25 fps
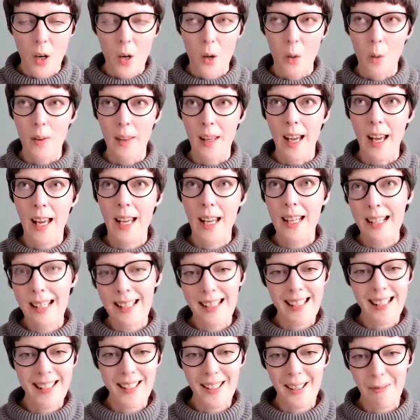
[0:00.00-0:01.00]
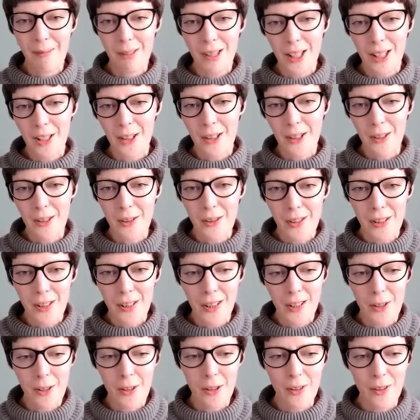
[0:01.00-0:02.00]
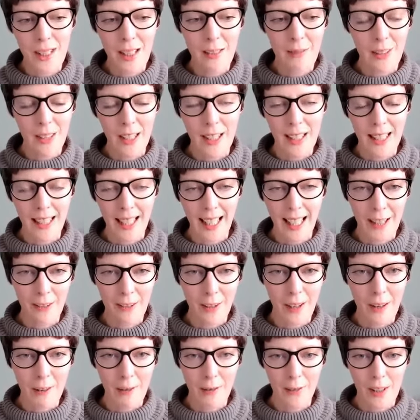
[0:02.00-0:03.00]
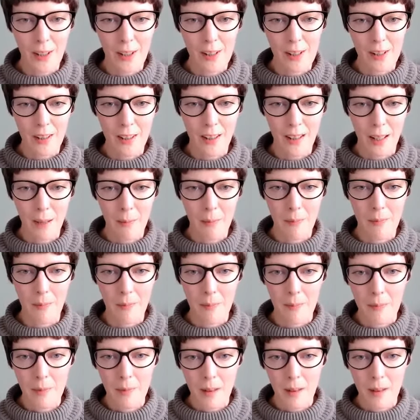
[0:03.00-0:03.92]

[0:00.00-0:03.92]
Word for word: With any system that you choose to use, you're never going to get it right first time.